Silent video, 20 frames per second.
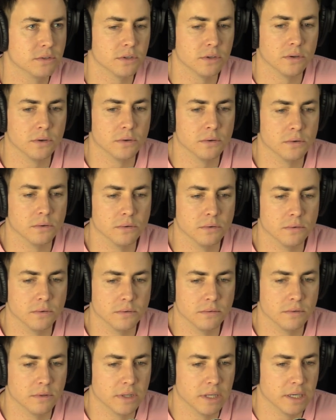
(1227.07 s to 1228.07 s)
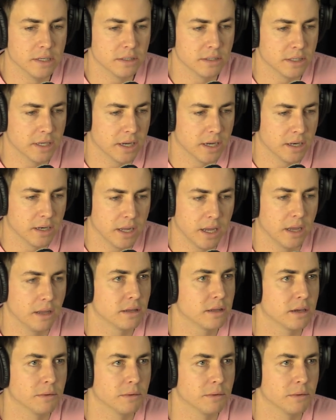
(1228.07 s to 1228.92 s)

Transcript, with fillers: So they said, "Hey,